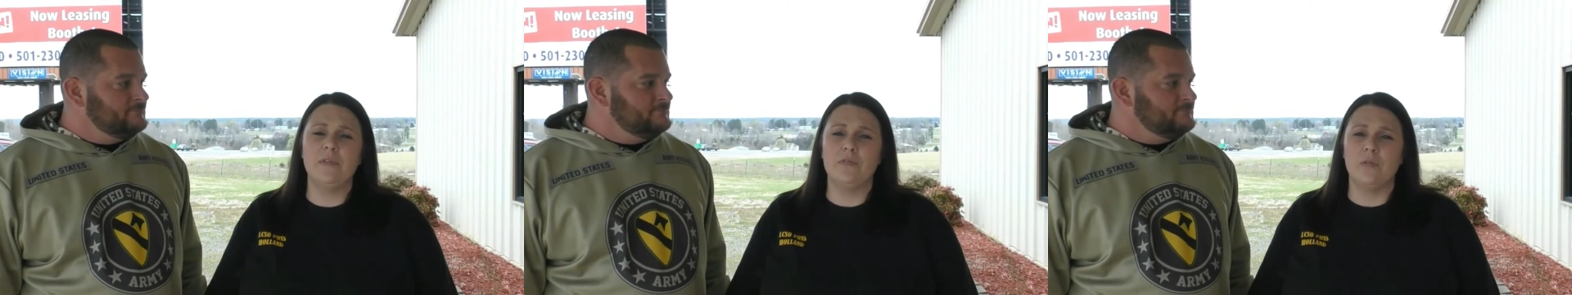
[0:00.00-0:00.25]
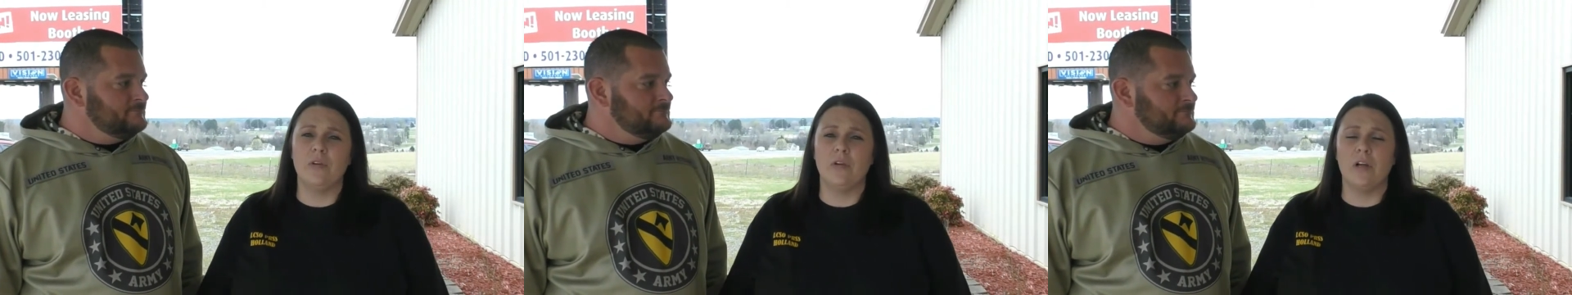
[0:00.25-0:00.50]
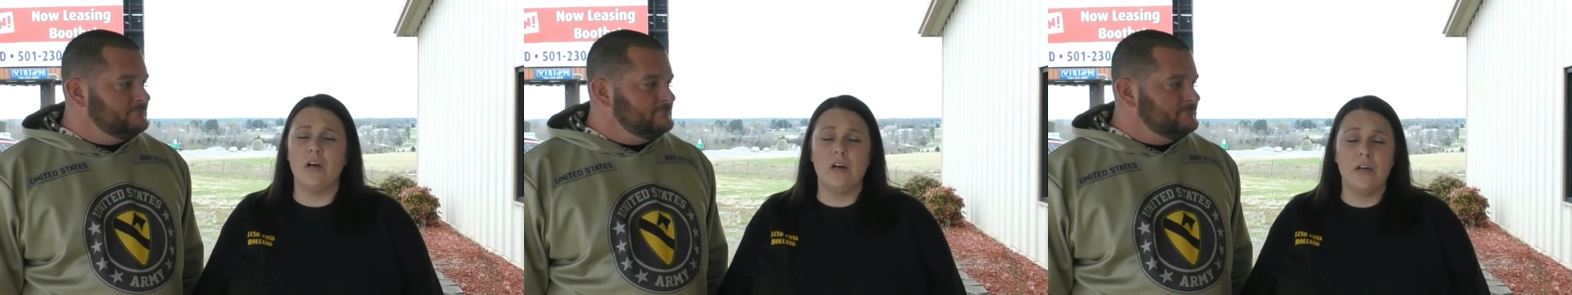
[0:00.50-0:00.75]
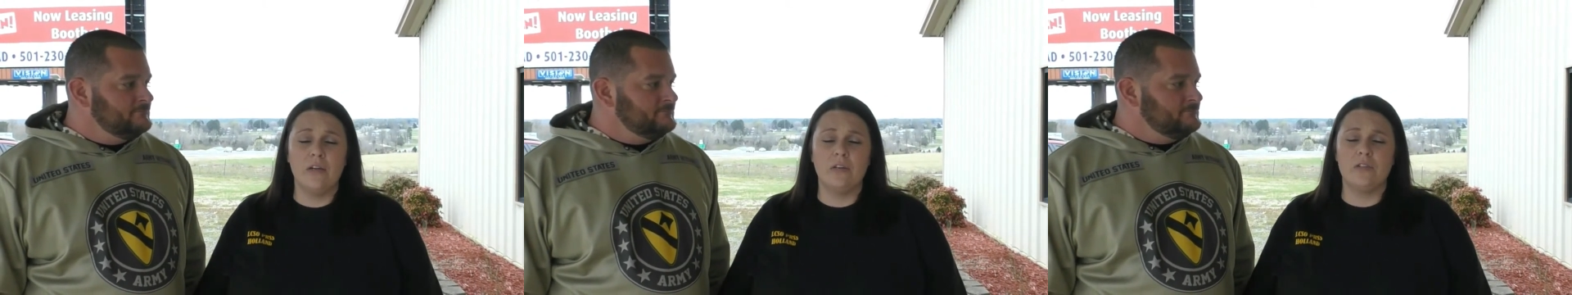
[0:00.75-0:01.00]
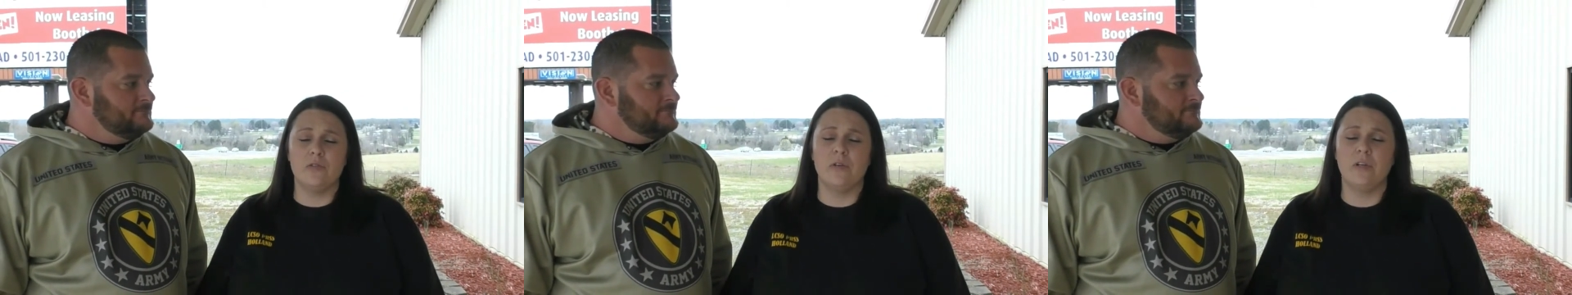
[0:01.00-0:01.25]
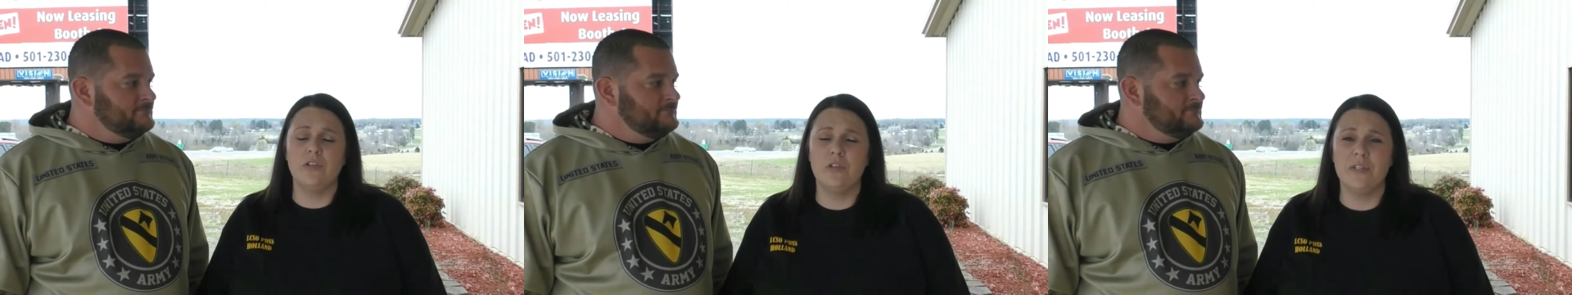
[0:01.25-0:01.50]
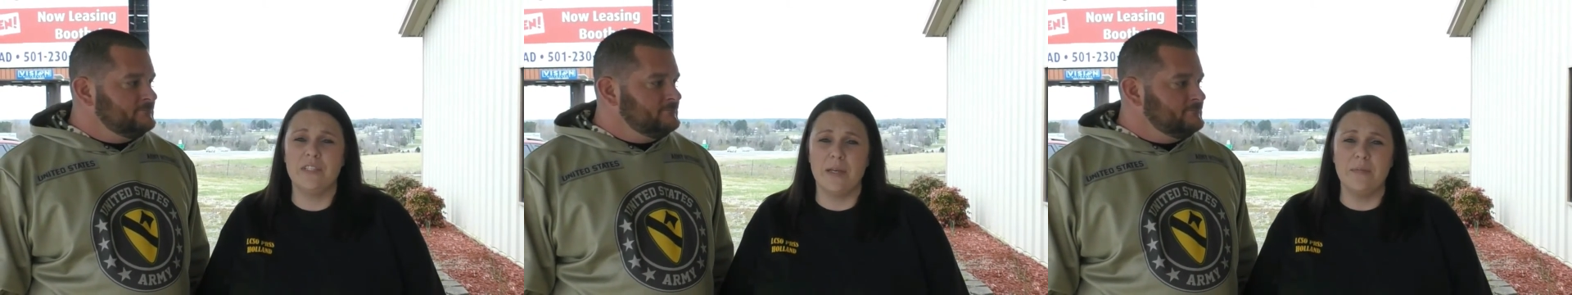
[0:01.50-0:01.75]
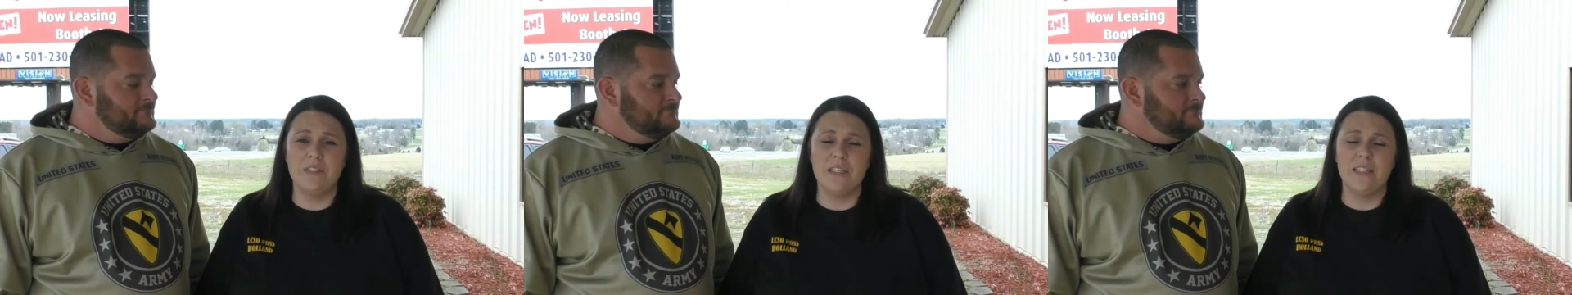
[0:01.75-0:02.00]
Speaker 1: surrender to God or surrender to a
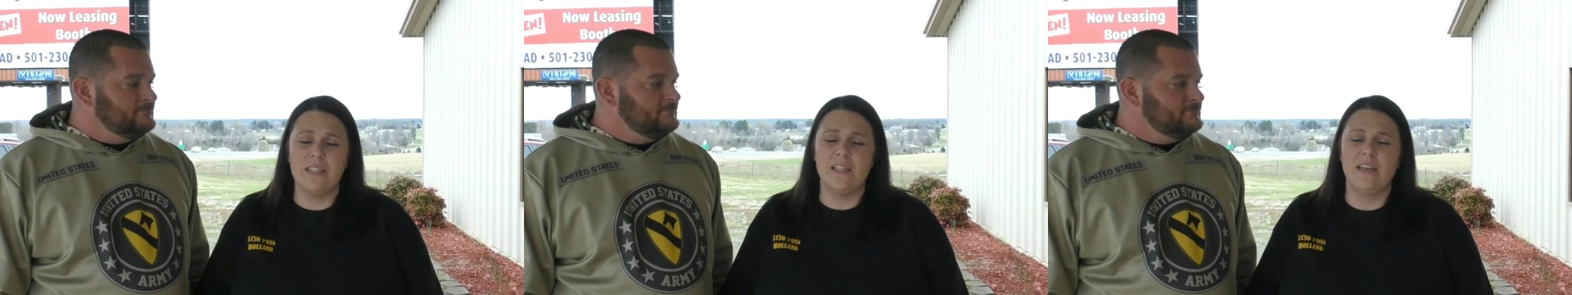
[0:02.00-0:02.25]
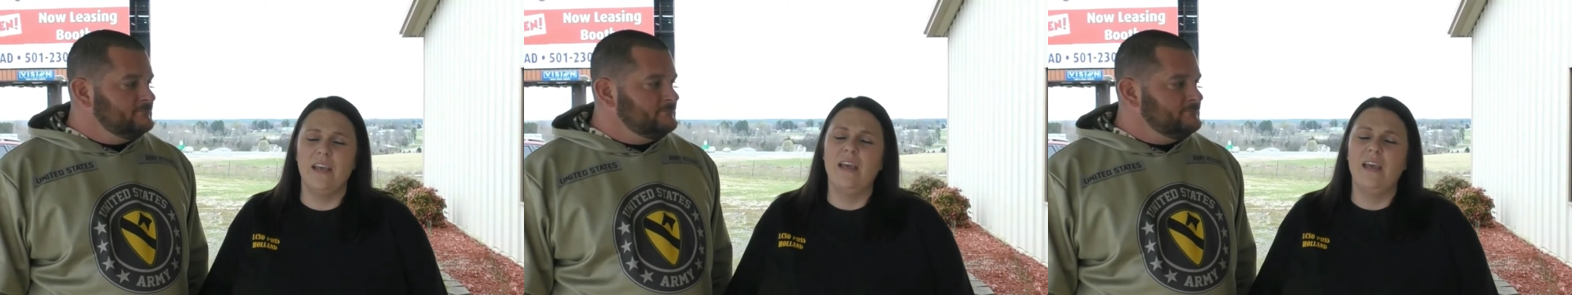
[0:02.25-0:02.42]
substance.